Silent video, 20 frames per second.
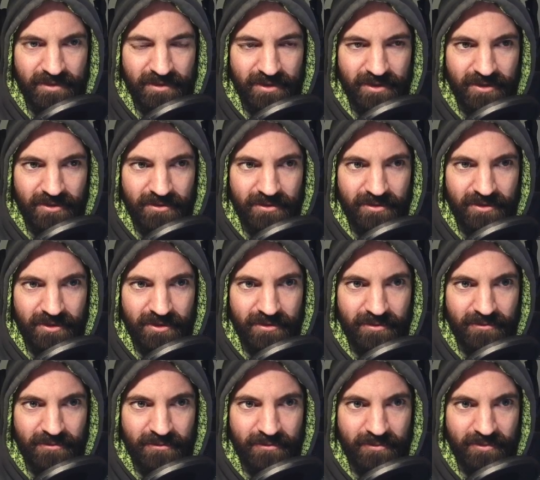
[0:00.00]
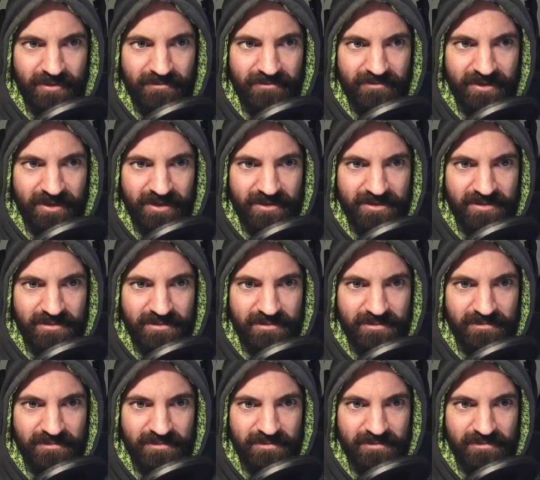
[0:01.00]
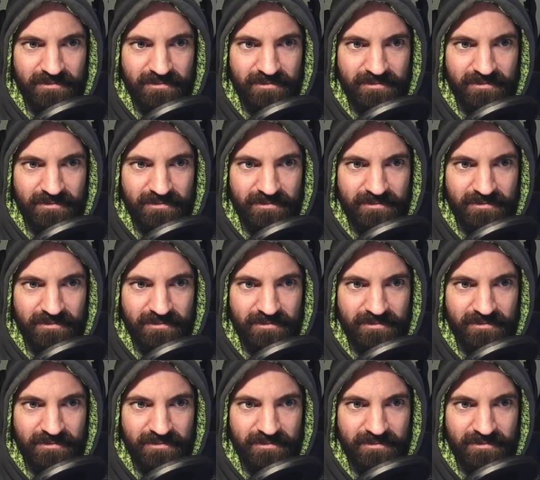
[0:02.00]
Oh no, we've got 3